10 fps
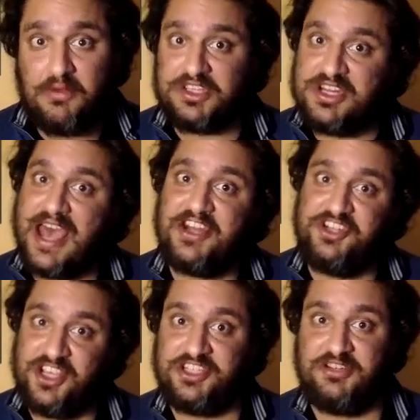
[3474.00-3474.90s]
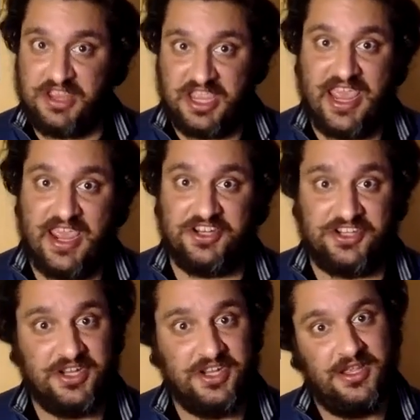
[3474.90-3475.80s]
was not just to
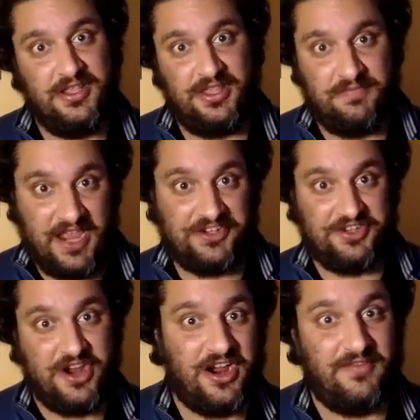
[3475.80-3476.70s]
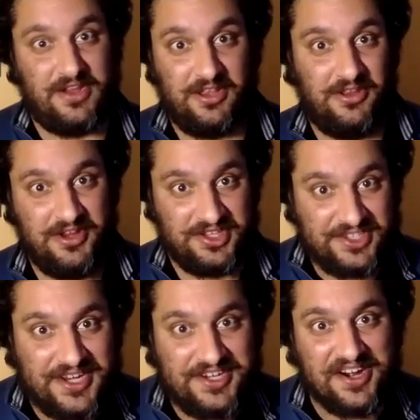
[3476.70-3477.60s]
engage the patriarch of a colonial
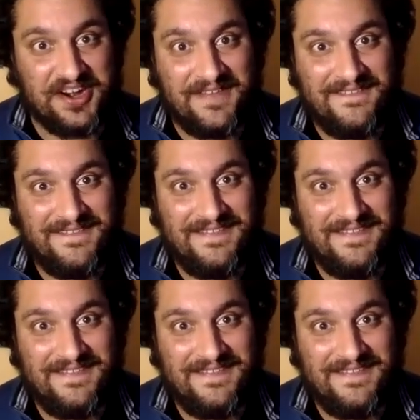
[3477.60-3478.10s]
center.